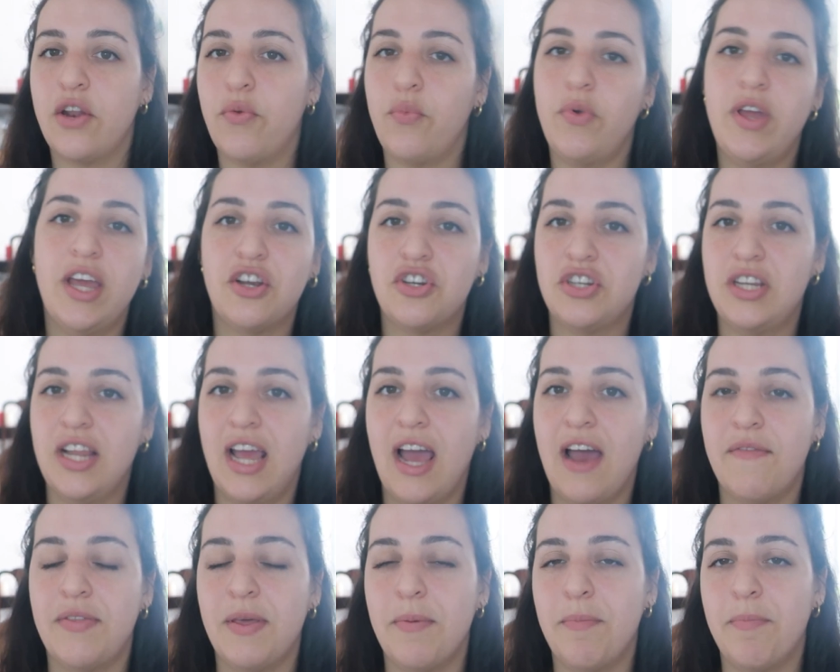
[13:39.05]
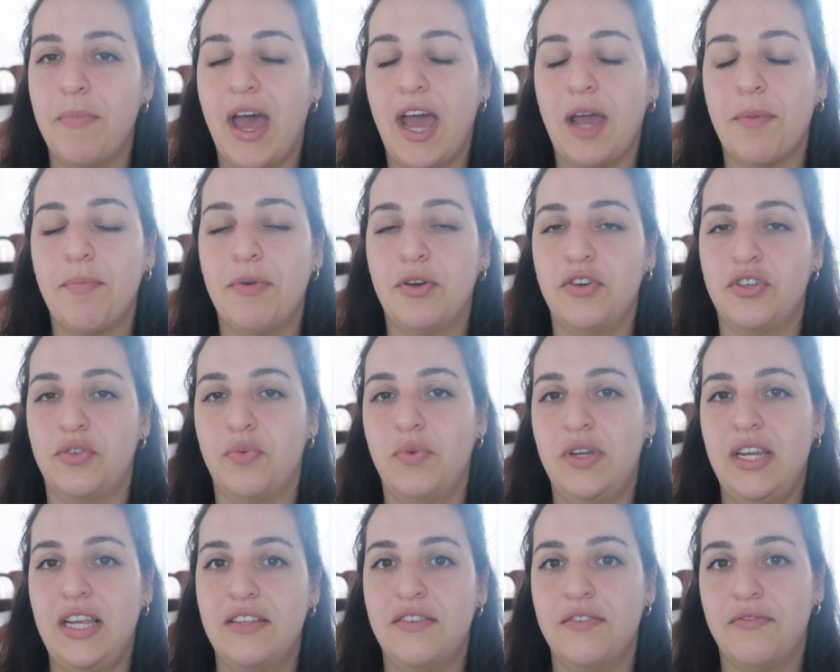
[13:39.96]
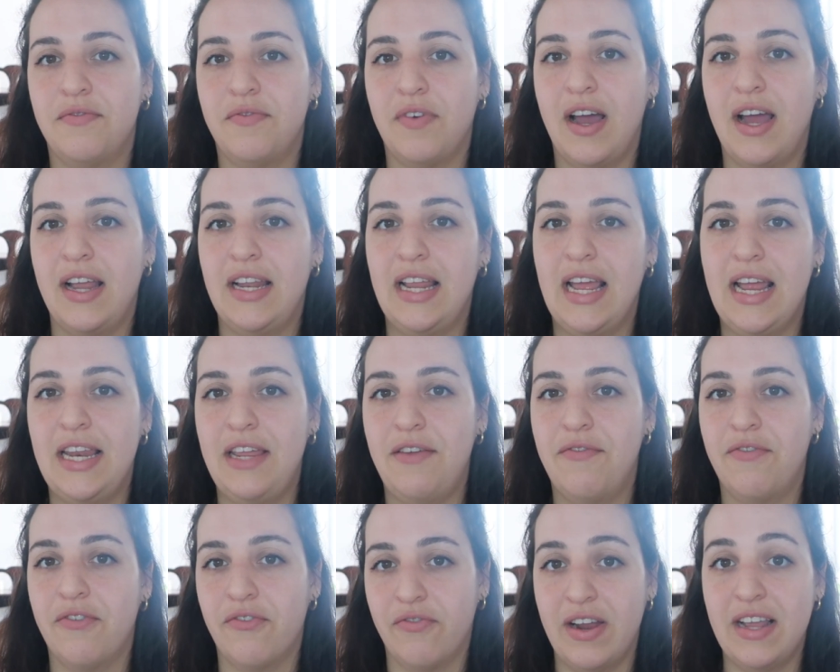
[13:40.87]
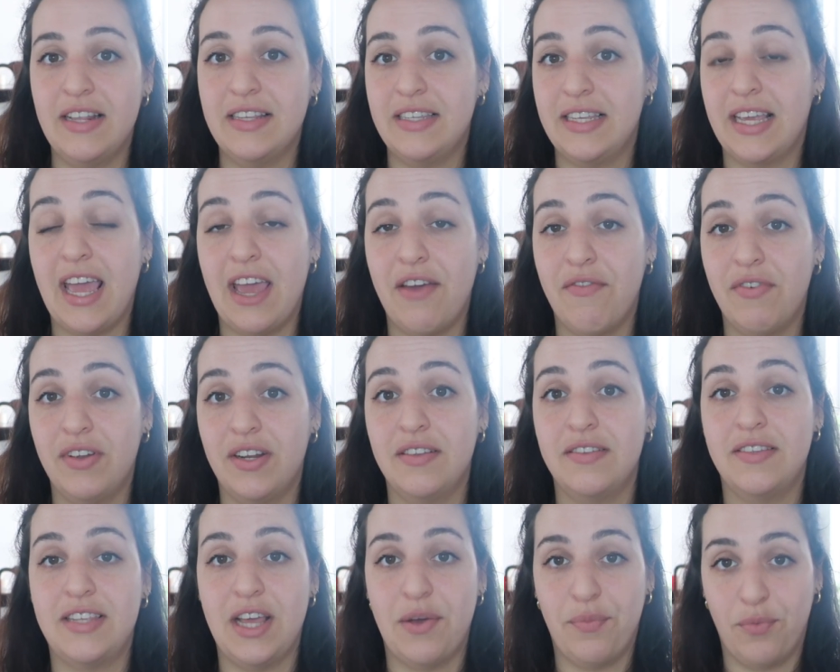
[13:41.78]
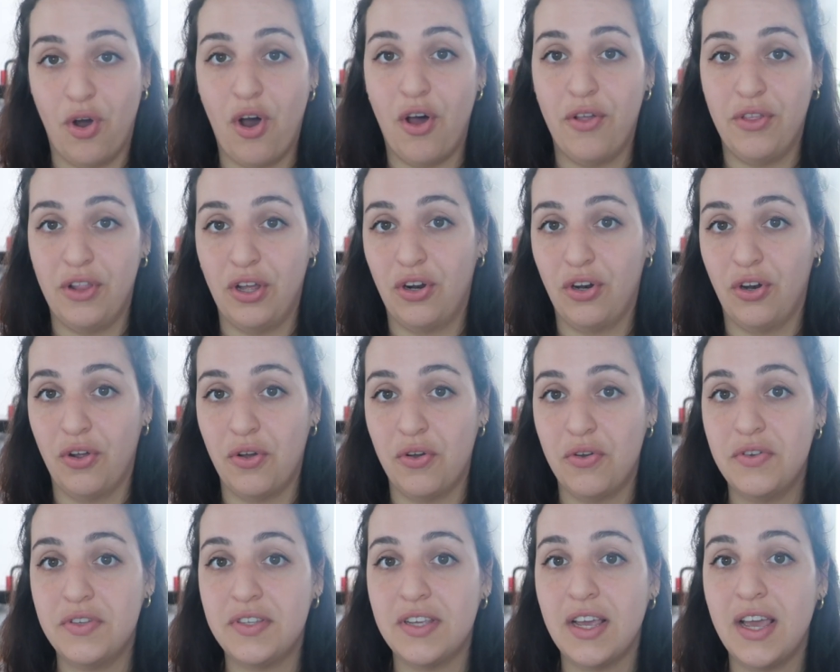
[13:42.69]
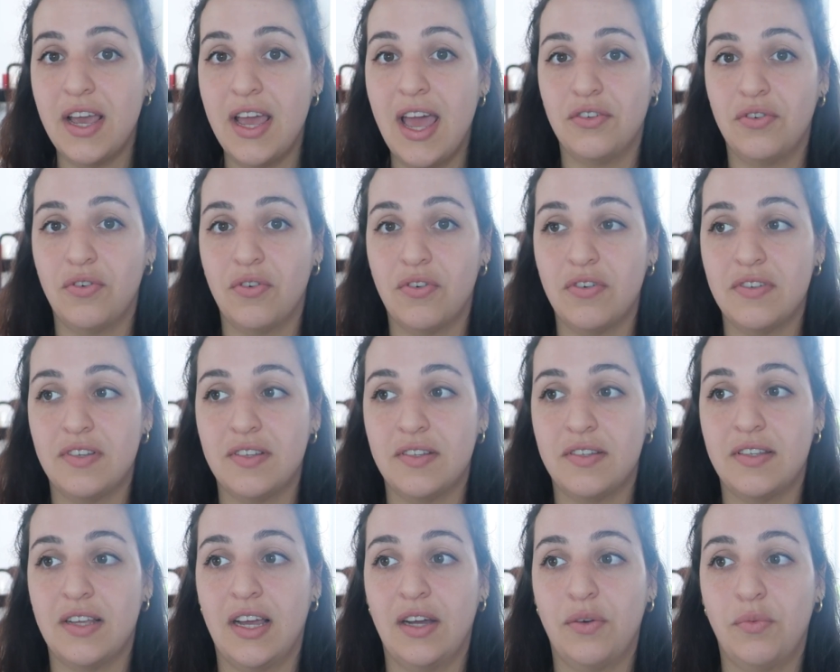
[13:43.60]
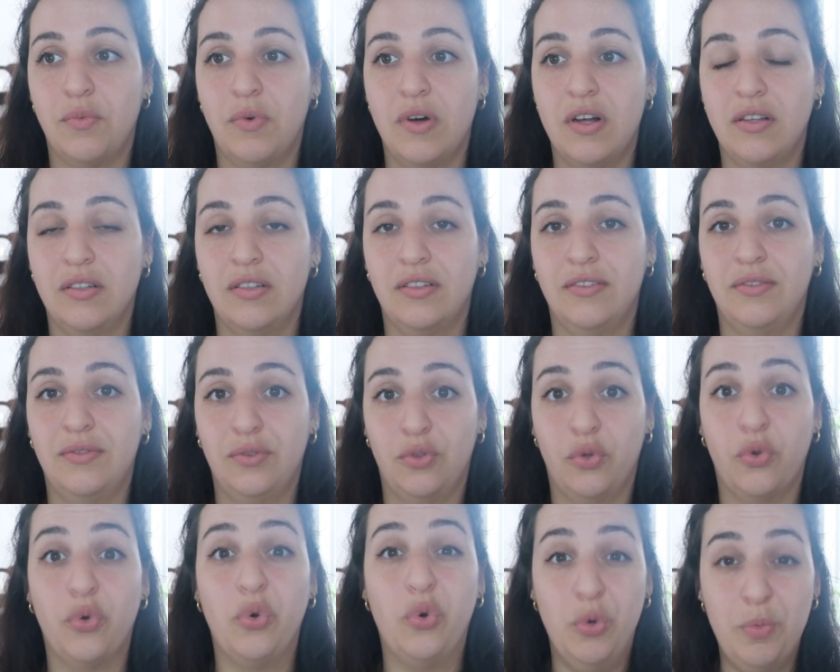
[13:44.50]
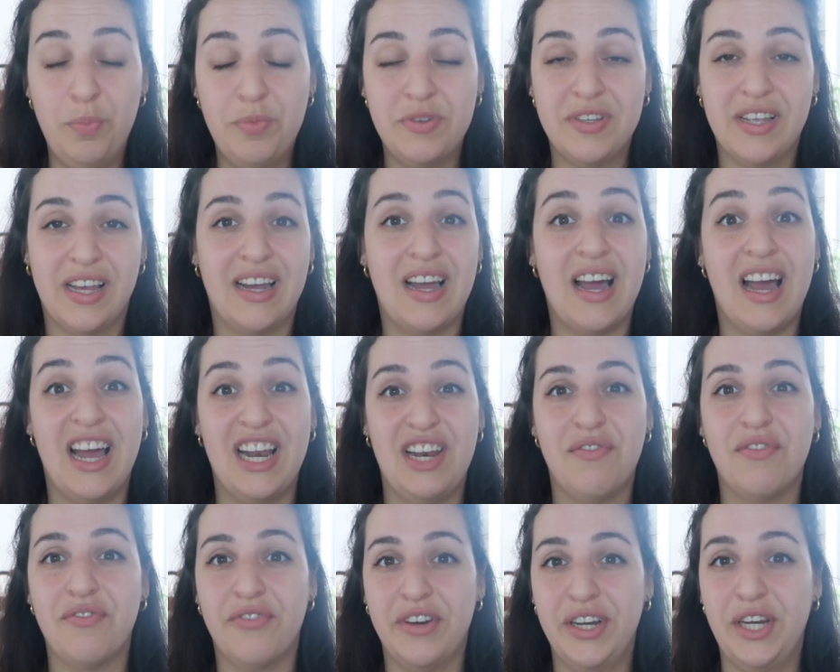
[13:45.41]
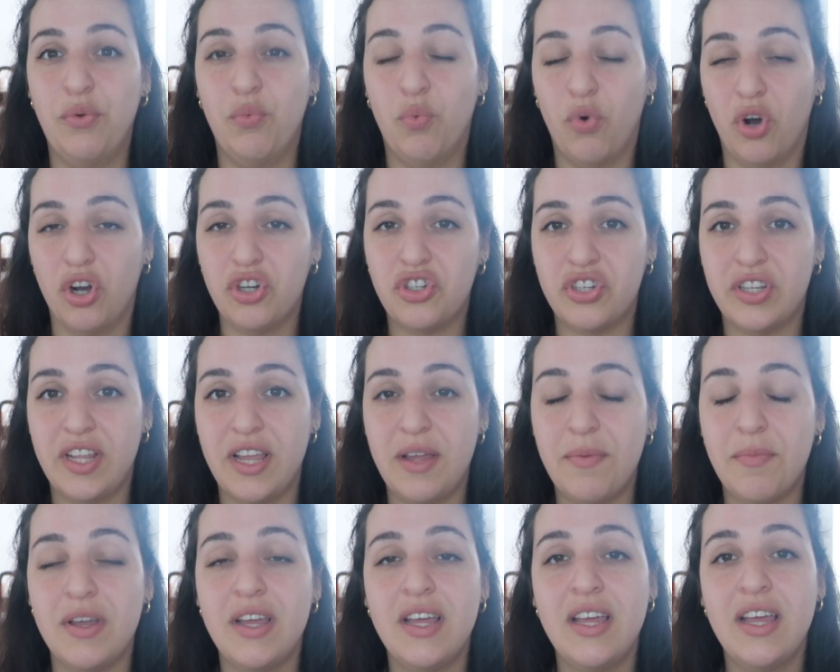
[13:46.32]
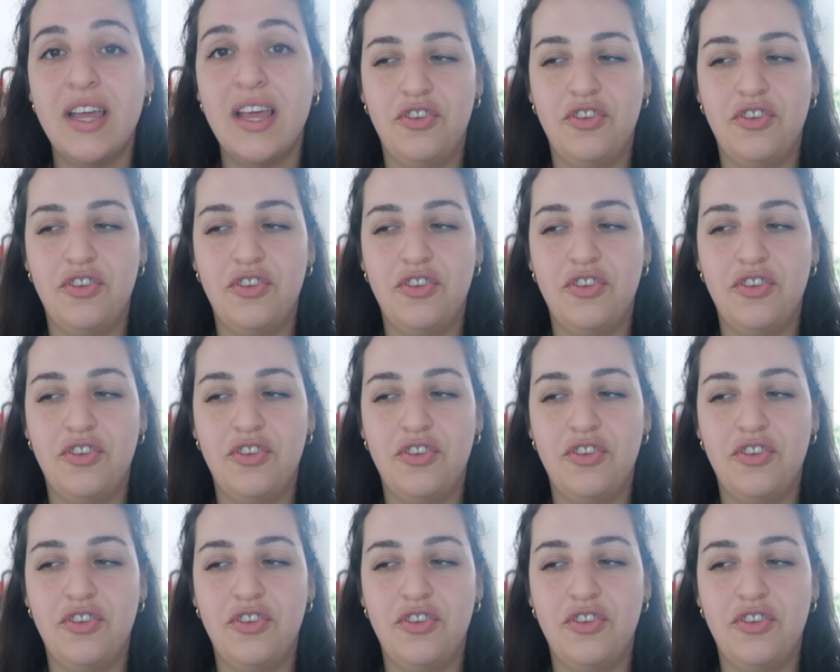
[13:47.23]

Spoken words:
Can we actually have them back because we need to find any forensic evidence that were on the clothes? And Dolores is like, well, oops, I kind of already washed them.